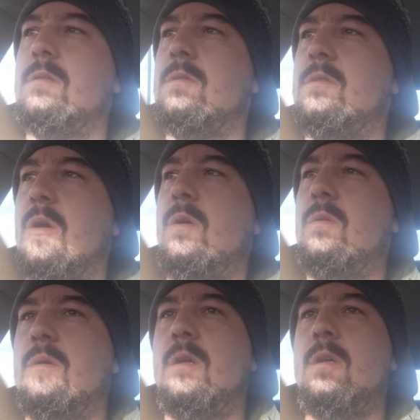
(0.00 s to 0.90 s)
So
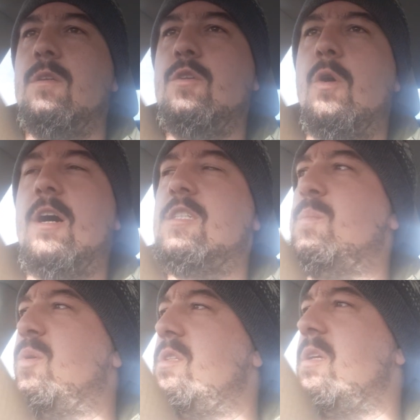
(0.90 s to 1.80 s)
you ought to
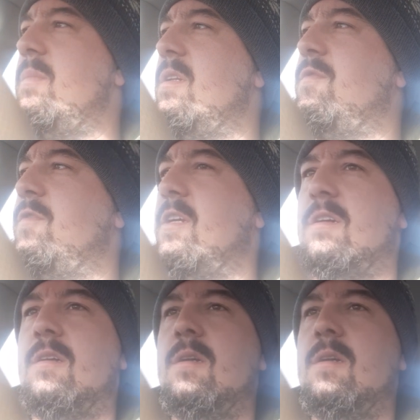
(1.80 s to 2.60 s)
put them in fear.